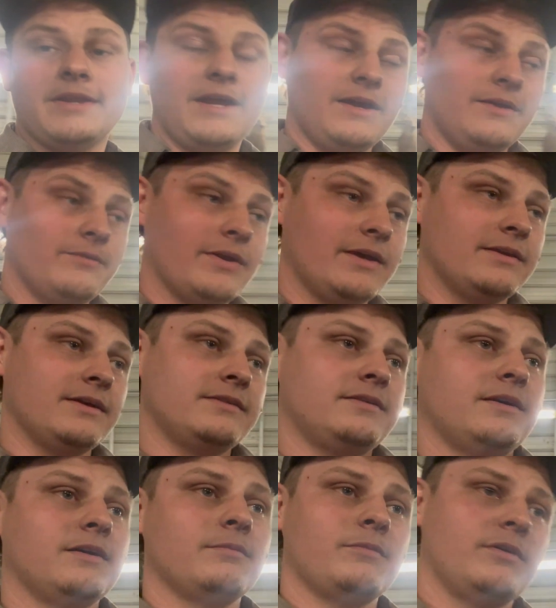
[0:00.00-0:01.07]
I ran that
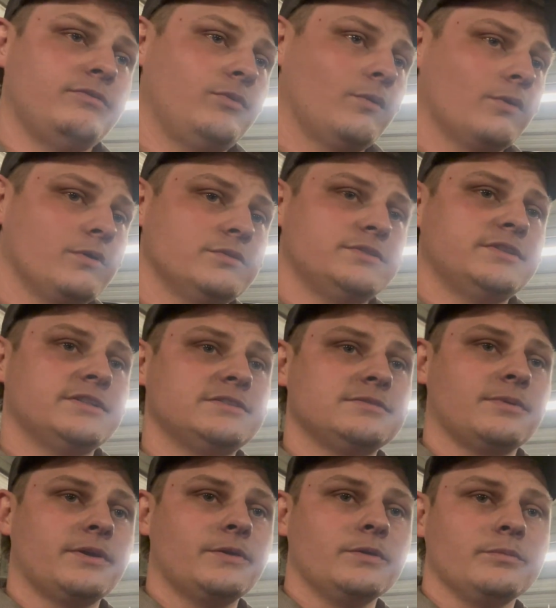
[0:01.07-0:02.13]
thing in my 406 in
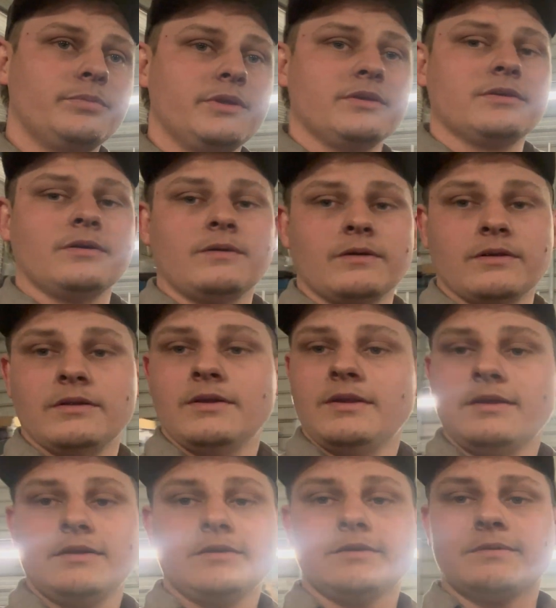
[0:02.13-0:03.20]
my UMP car,
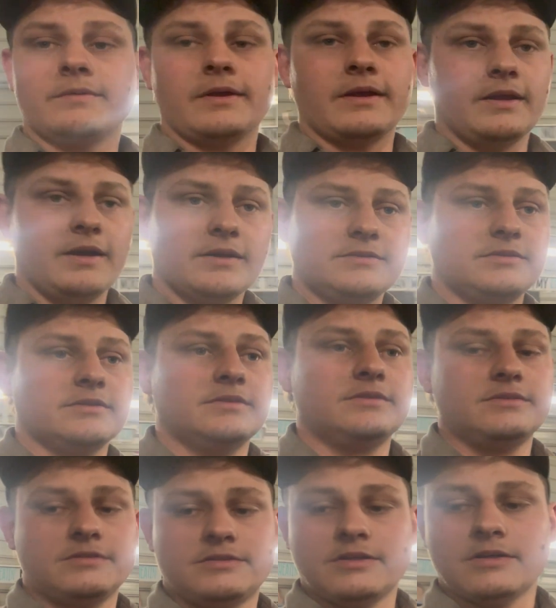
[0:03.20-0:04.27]
ran excellent.
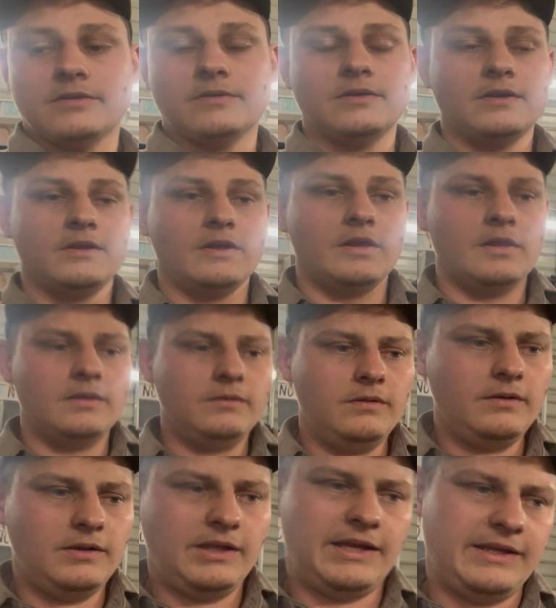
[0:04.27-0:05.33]
So
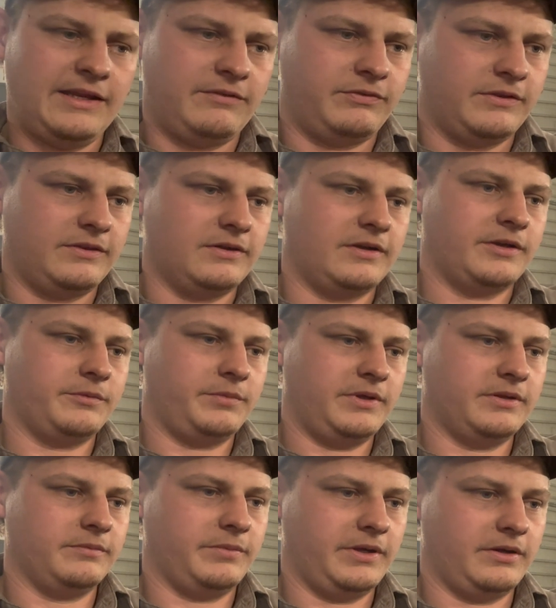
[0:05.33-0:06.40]
I definitely thought it'd be
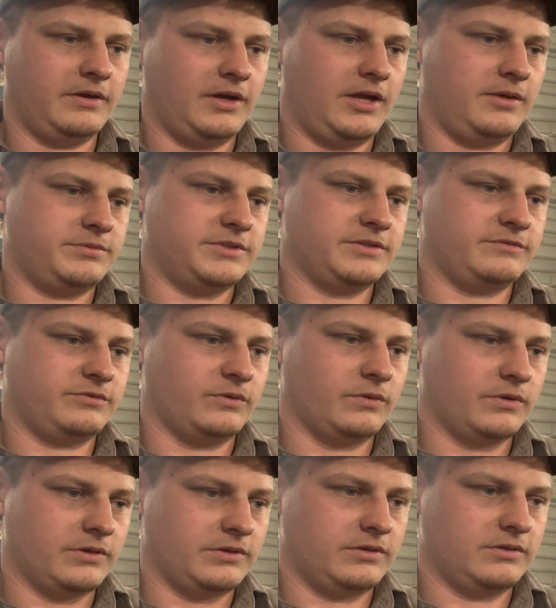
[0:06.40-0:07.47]
the better option
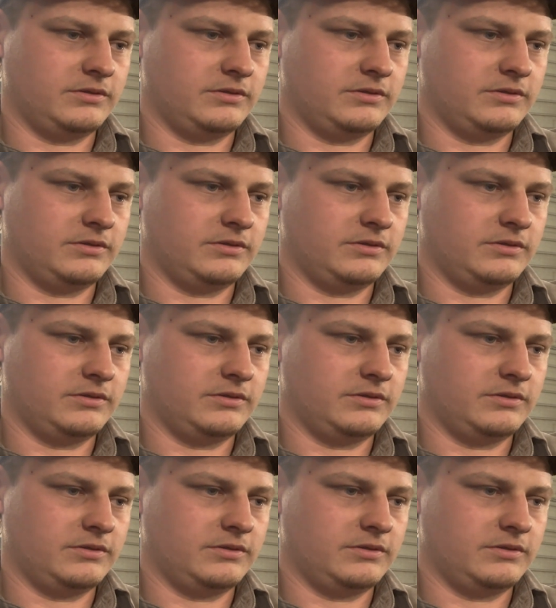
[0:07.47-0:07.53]
for it.